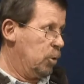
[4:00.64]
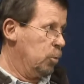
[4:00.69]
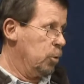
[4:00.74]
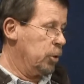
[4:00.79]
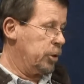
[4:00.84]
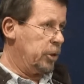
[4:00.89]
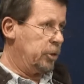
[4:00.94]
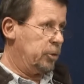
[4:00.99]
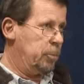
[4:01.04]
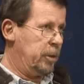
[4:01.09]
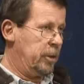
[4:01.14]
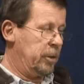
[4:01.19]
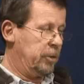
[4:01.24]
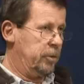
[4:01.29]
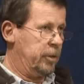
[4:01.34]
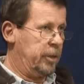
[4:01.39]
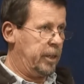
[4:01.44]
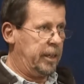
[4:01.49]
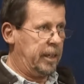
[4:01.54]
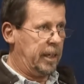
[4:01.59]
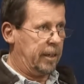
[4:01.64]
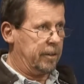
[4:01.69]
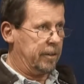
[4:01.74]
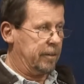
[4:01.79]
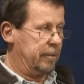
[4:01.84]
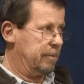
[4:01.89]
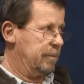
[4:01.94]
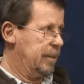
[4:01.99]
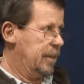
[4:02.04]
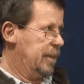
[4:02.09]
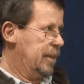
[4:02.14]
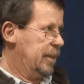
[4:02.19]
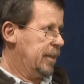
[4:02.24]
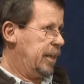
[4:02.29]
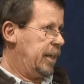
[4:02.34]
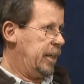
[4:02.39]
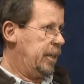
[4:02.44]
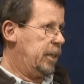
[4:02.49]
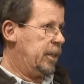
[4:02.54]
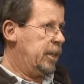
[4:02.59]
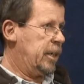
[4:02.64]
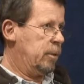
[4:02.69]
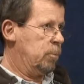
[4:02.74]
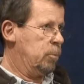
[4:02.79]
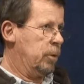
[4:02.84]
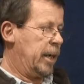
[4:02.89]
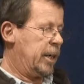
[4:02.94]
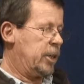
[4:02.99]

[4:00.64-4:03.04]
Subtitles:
far more work experience than any